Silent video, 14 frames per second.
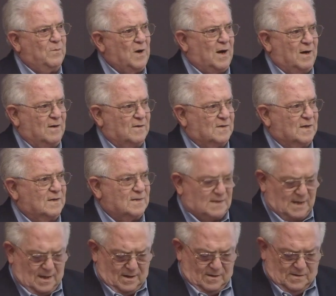buyers and
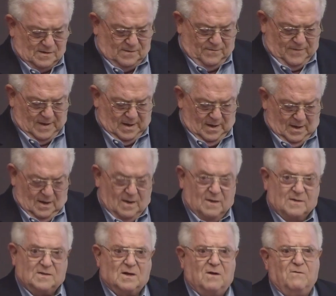sellers.
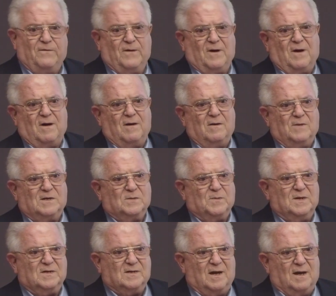So far, it must
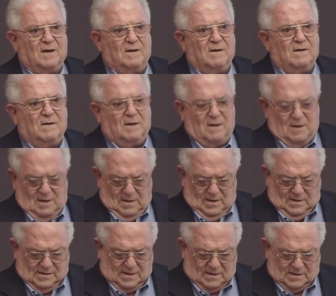be said,
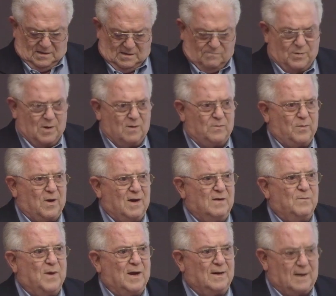such bird
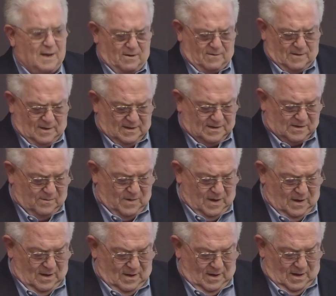brained bilateralism
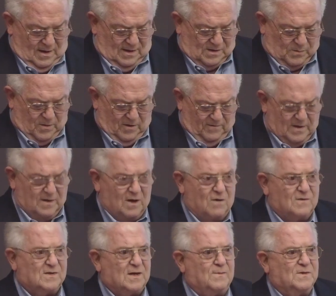is proving no
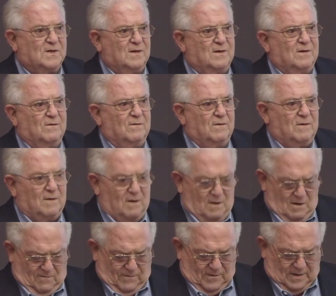substitute
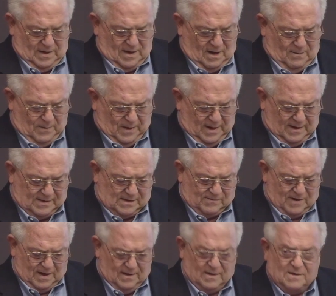for the complex
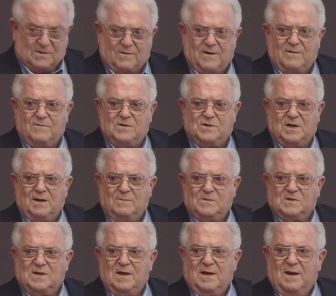regulatory
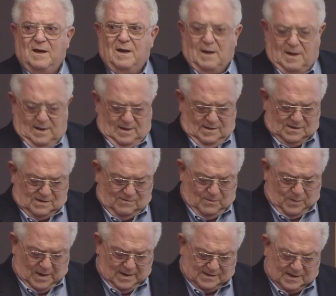regimes it is
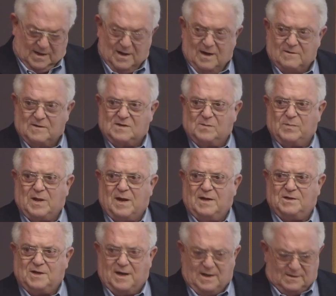replacing and the supply
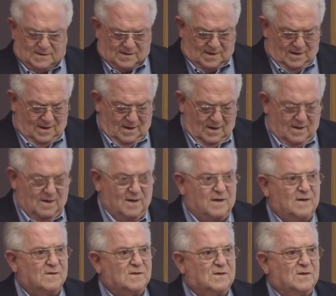chains it
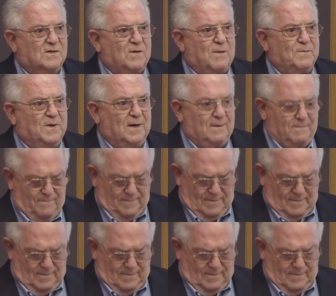is disrupting.